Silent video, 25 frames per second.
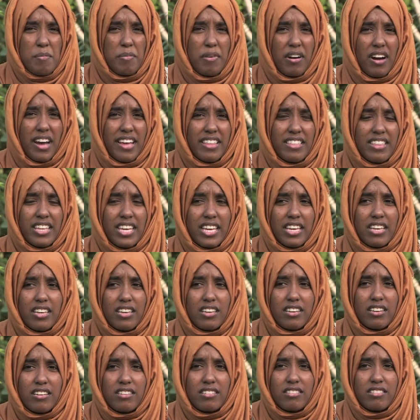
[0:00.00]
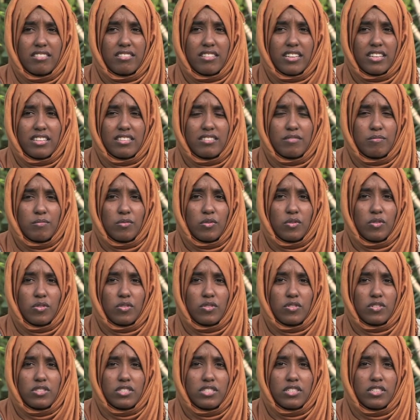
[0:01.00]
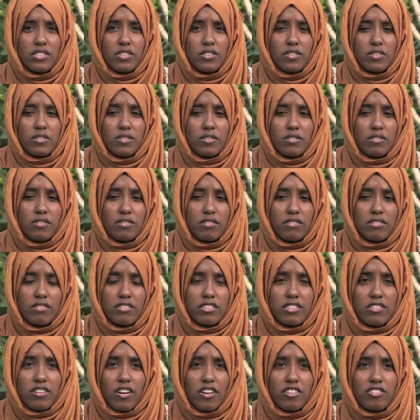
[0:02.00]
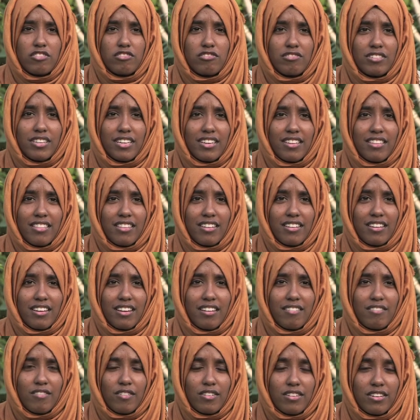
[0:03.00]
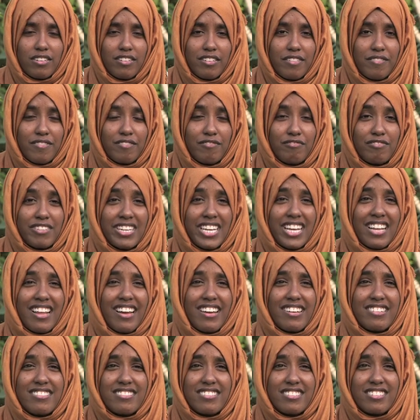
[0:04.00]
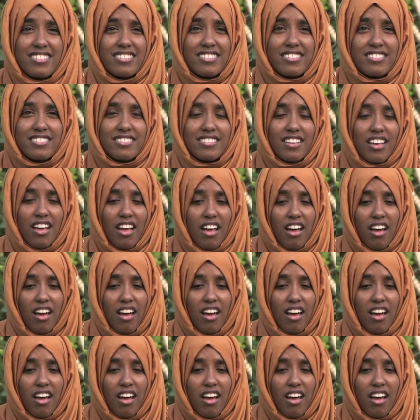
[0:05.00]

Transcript: but I think there's more to this country than everyone even realises.